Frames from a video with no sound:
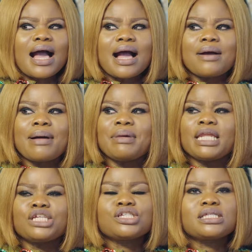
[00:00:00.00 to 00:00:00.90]
I
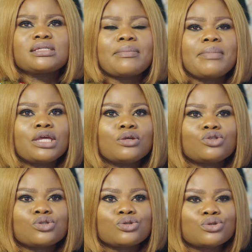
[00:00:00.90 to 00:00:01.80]
mean, it just make
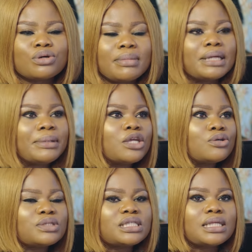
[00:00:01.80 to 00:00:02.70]

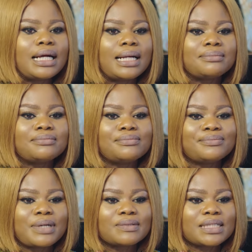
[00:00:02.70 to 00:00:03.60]
you,
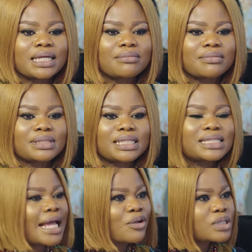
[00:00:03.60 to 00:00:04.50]
I'll say, is
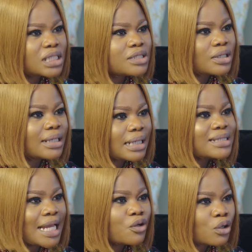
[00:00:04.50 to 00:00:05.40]
it stand or sit or, like,
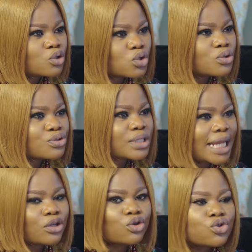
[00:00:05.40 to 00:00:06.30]
stand on your toes?
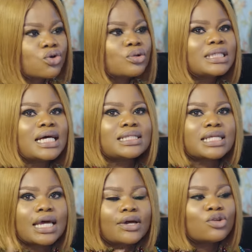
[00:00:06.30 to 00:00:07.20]
Like, you know
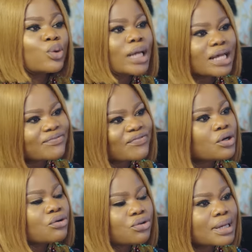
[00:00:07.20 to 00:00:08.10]
that you can't
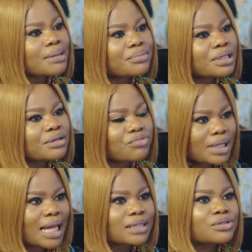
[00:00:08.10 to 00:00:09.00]
fail, you can't be
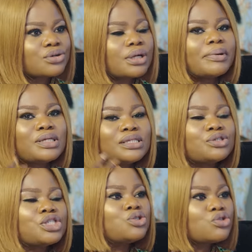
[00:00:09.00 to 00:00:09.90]
relaxed. So, but
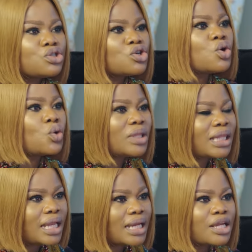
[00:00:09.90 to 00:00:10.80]
you're still doing your
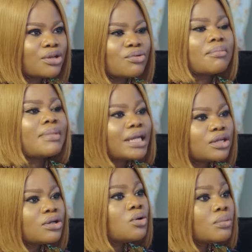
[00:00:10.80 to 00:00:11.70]
own thing, you know,
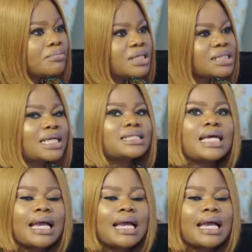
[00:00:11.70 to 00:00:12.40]
minding your own business.